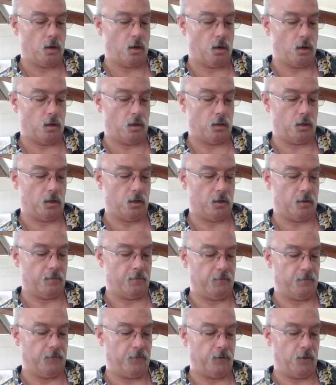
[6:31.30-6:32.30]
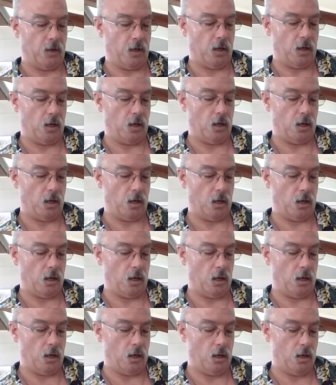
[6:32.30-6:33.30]
all of
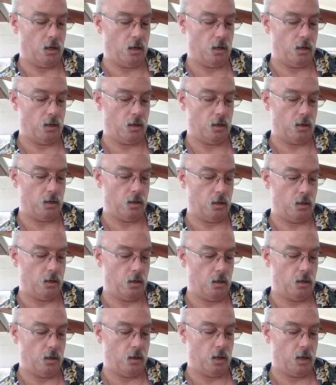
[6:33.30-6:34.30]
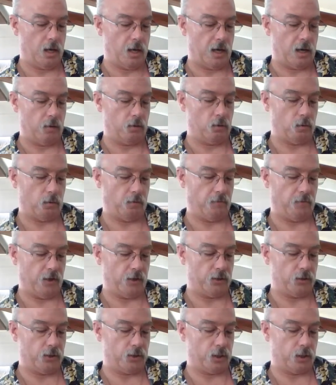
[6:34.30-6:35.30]
the outdoor
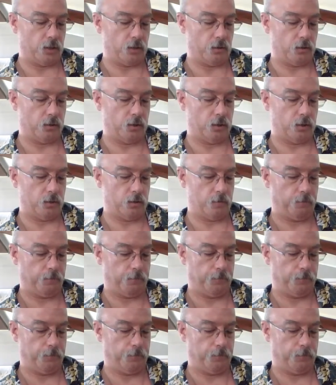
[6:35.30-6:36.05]
adventure skills.